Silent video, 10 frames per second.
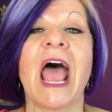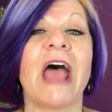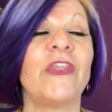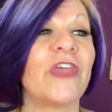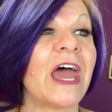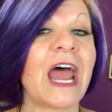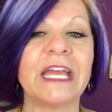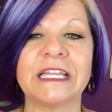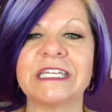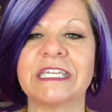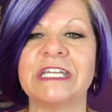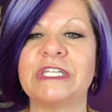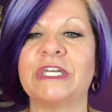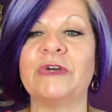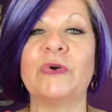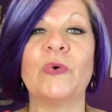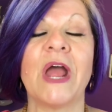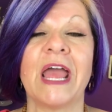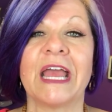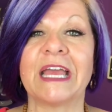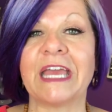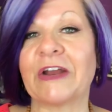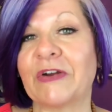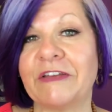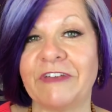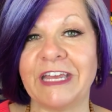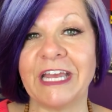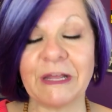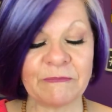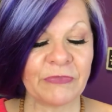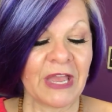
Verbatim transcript: And then I listen to Gary Vee,